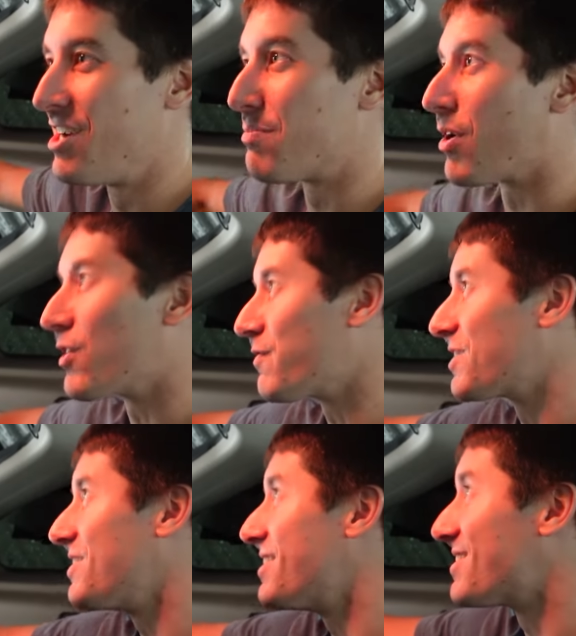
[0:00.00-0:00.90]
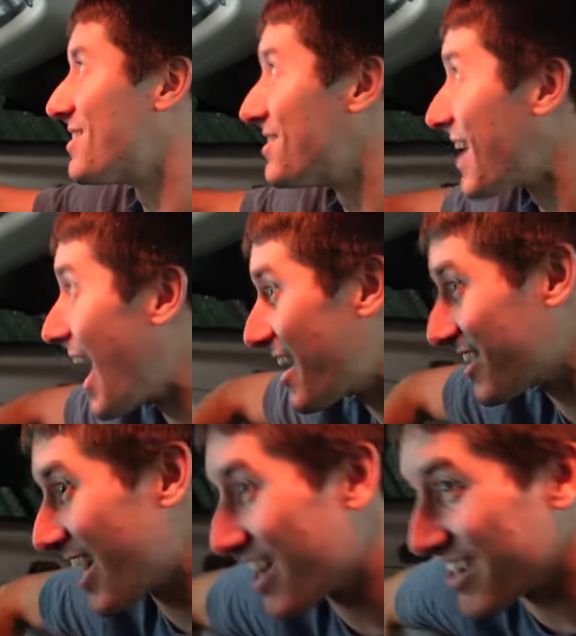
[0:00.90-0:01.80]
perfectly this
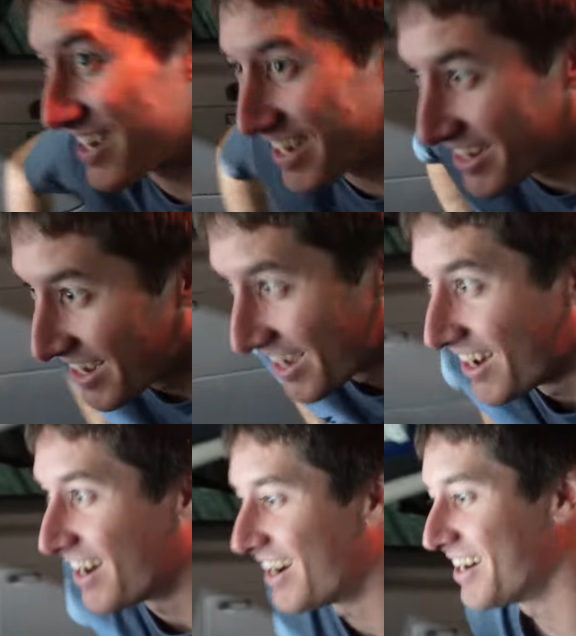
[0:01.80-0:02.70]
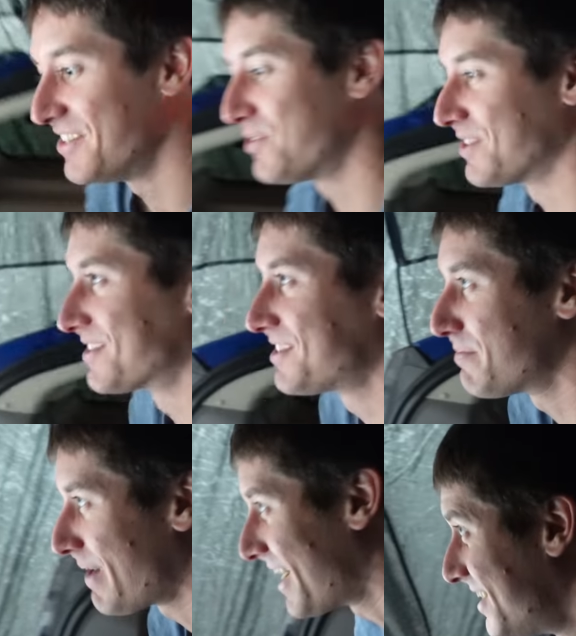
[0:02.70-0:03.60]
entire area. You can sit back